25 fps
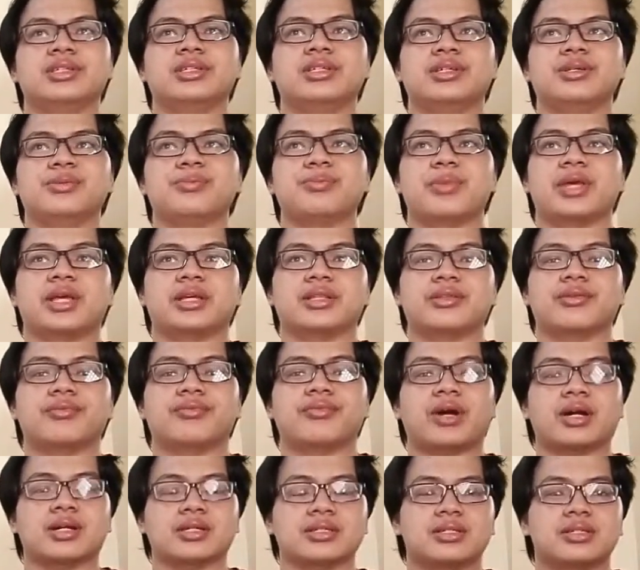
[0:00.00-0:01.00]
make the
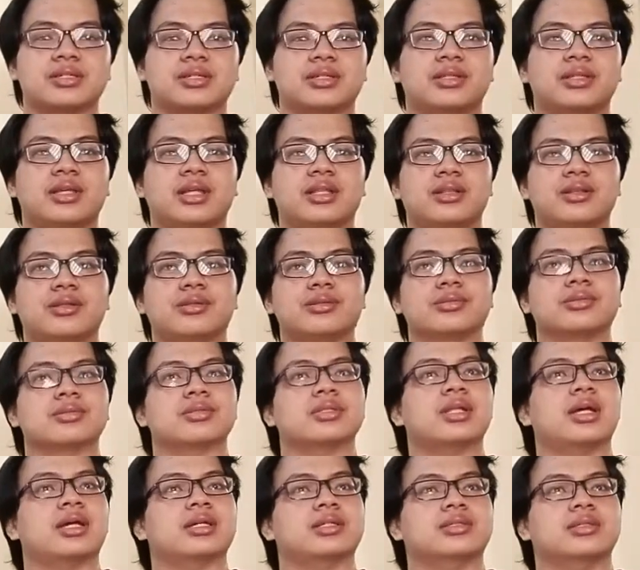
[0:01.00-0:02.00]
function that looks
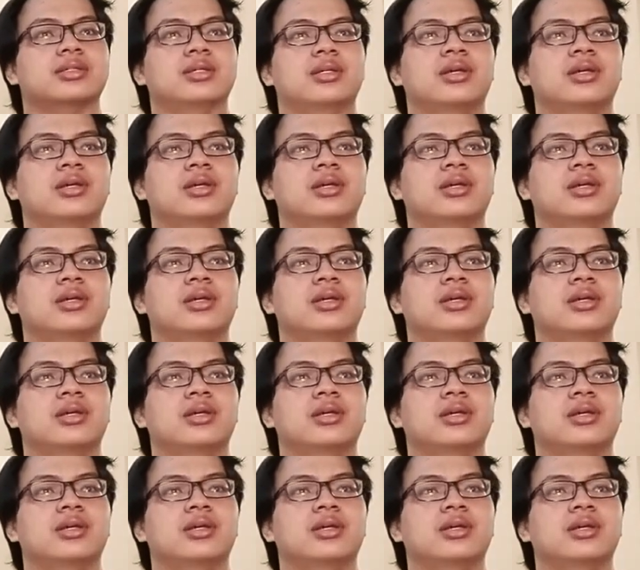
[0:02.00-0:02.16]
like